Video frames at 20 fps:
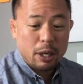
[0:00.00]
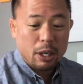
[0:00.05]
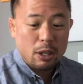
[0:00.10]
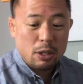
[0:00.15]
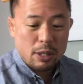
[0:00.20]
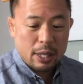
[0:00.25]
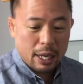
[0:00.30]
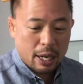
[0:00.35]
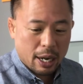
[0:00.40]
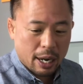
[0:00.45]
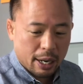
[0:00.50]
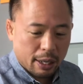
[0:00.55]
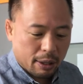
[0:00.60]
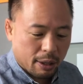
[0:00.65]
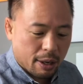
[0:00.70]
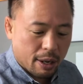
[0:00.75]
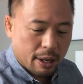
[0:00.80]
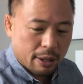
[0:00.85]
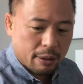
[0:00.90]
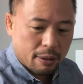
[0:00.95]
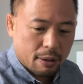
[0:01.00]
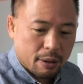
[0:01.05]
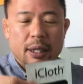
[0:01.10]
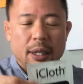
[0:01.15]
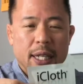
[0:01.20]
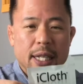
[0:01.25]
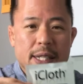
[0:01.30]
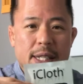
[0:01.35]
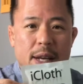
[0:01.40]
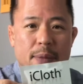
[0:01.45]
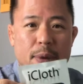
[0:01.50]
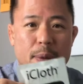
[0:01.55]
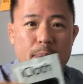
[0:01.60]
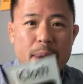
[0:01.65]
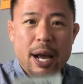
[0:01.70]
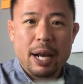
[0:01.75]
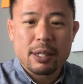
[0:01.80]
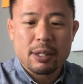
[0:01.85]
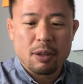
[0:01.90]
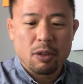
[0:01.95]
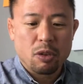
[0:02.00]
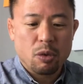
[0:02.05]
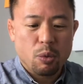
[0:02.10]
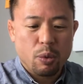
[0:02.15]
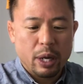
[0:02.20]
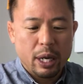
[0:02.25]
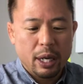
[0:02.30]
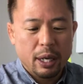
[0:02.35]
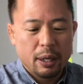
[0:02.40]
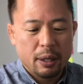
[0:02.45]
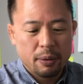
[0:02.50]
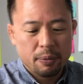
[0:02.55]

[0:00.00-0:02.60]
use the iCloth. These come in packs of 3.